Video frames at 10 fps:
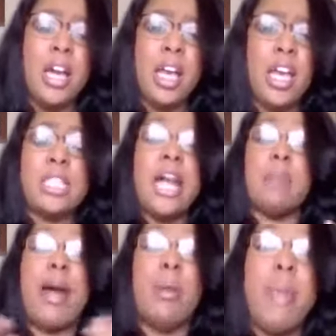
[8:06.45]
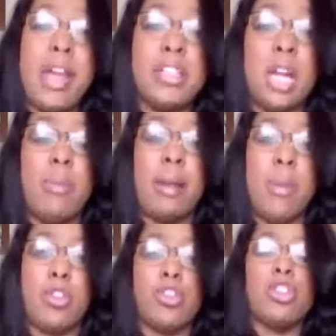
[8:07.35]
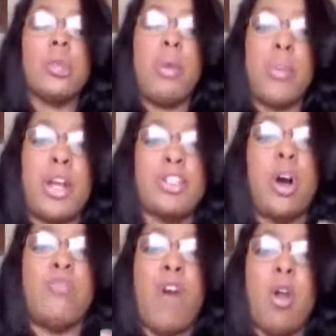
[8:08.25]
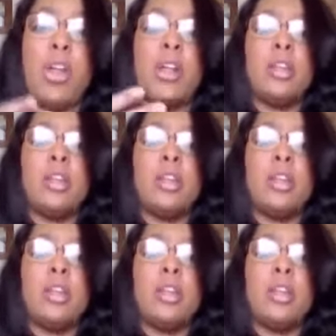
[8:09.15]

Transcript: It's not about a man. It's not about a mantle. You see people that start falling